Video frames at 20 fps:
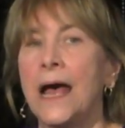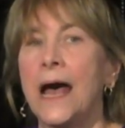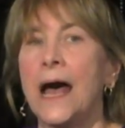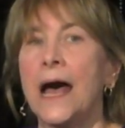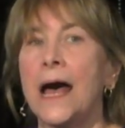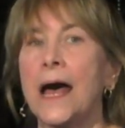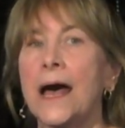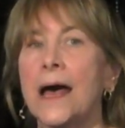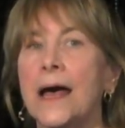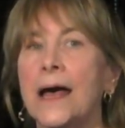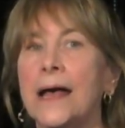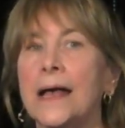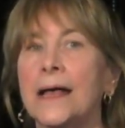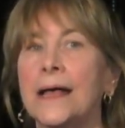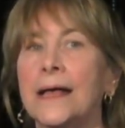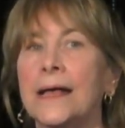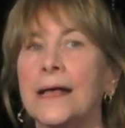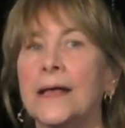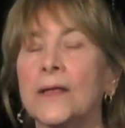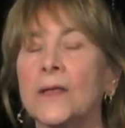
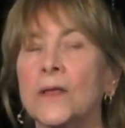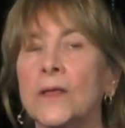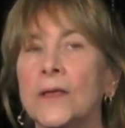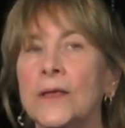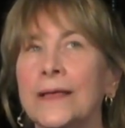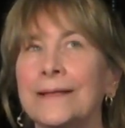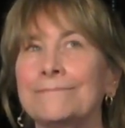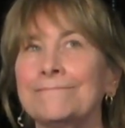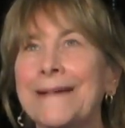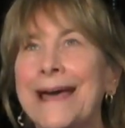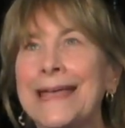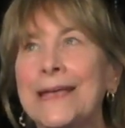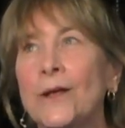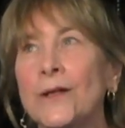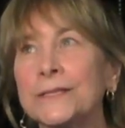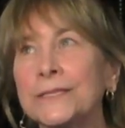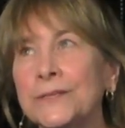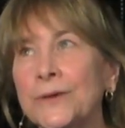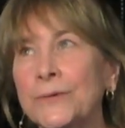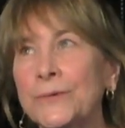Uh, I
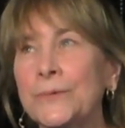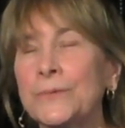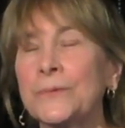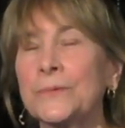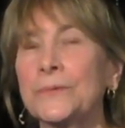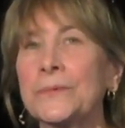also